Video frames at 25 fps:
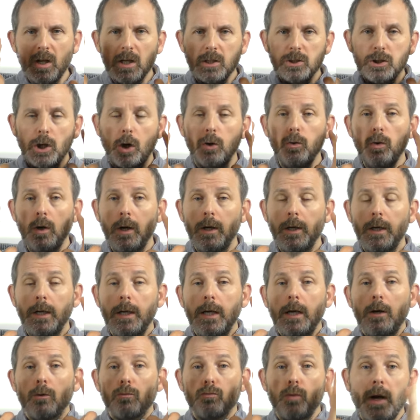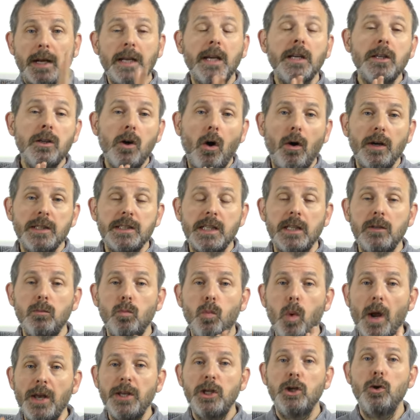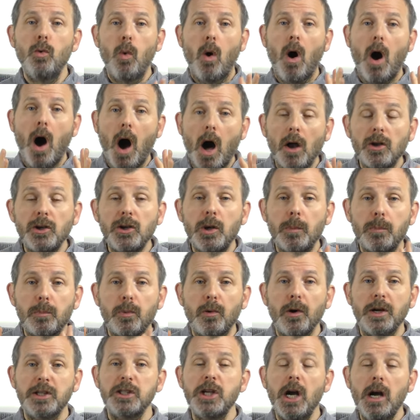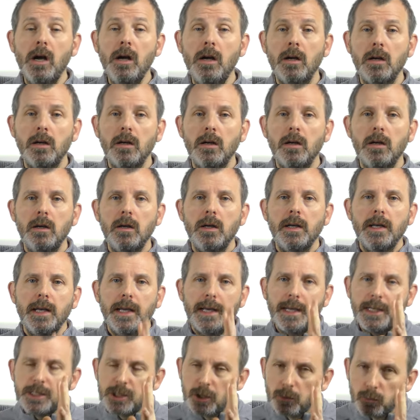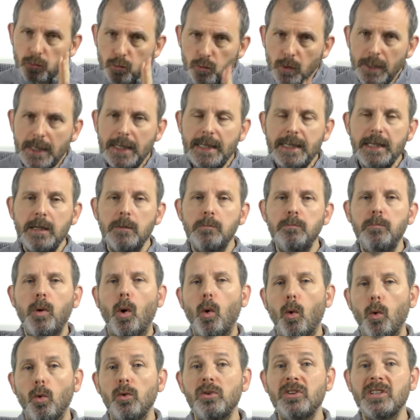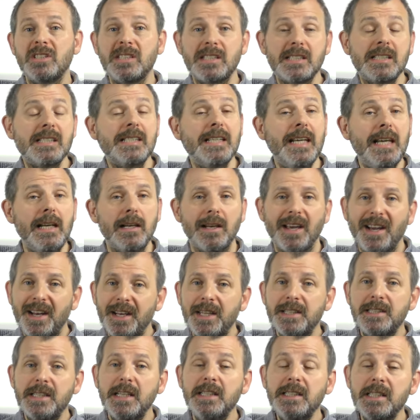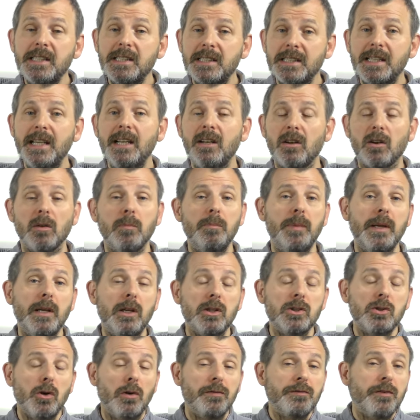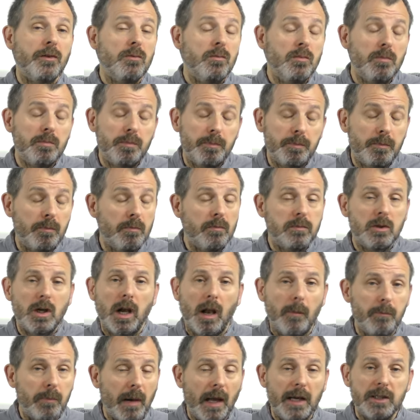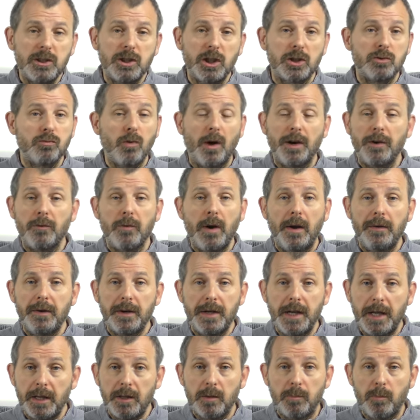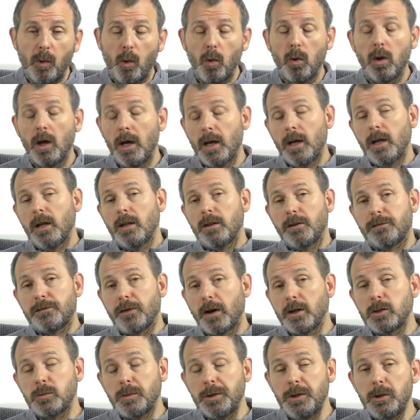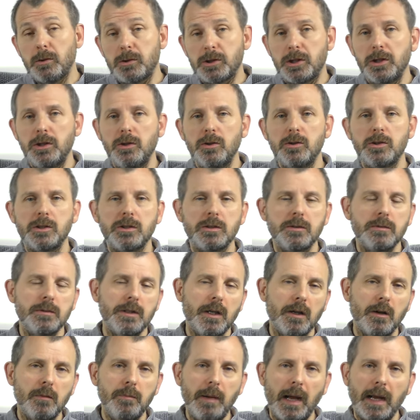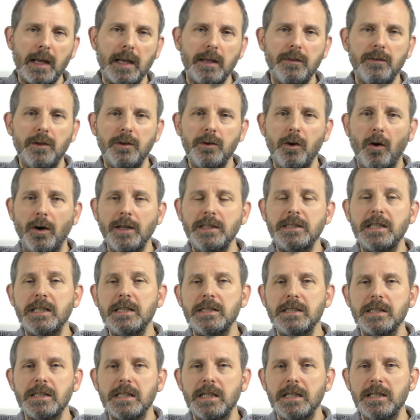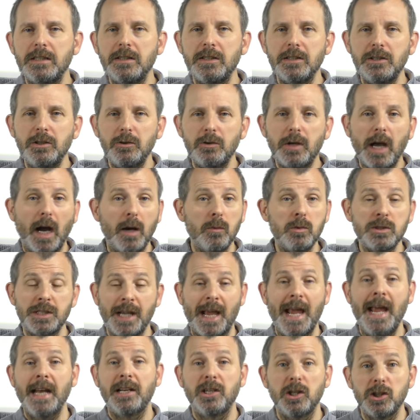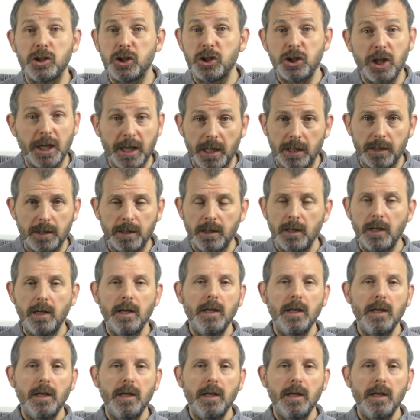So recognizing when you are under pressure is a really important skill. And it is a skill, because often club players just run around and hit the ball. The phrase we used to use, you know, back in the 90s in the UK was a headless chicken.